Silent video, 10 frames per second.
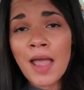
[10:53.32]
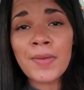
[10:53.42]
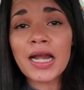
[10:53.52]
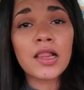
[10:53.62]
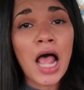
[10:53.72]

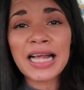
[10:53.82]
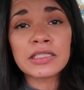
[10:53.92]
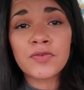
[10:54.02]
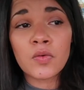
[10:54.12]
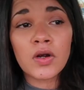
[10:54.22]
I'm at a
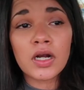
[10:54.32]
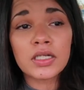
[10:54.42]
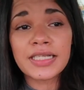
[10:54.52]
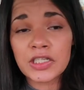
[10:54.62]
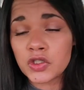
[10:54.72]
loss for
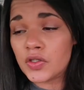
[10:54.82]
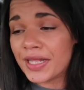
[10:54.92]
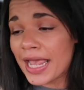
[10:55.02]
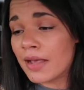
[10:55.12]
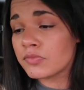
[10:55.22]
words. I
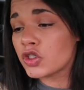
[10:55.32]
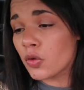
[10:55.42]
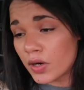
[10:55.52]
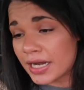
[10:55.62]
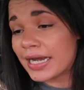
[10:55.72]
truly am.
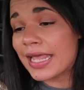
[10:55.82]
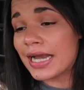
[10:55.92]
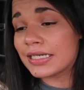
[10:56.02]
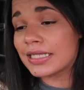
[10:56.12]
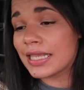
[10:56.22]
So we're going to
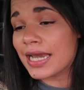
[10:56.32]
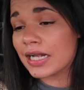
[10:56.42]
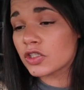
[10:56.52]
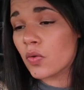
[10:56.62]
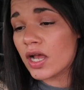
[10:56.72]
get into the
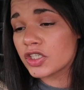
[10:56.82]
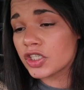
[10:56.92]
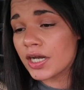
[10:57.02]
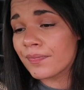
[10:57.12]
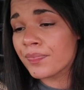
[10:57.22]
next
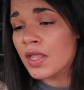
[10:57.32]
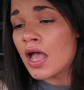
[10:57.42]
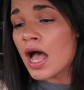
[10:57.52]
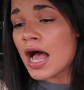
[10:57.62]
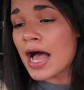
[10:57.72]
question.
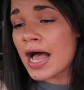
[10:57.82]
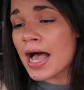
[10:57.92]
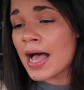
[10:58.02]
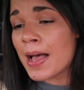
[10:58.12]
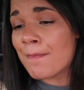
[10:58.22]

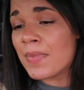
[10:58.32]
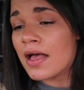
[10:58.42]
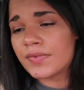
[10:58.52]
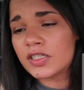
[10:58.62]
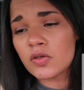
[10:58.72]

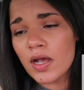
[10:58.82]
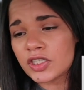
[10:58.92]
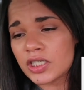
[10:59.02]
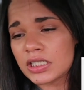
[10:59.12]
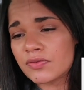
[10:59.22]
This
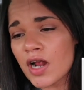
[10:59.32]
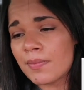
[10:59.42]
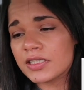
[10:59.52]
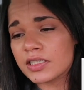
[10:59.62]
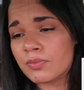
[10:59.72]
question is
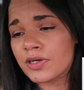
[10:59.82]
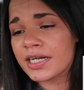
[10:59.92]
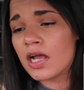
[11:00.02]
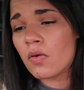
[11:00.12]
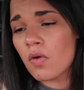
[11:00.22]
from
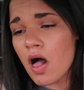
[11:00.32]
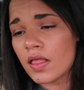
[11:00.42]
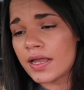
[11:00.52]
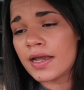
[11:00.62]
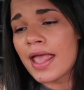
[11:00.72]
Sabrina
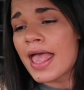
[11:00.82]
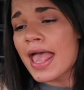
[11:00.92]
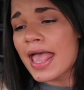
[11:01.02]
Wallen.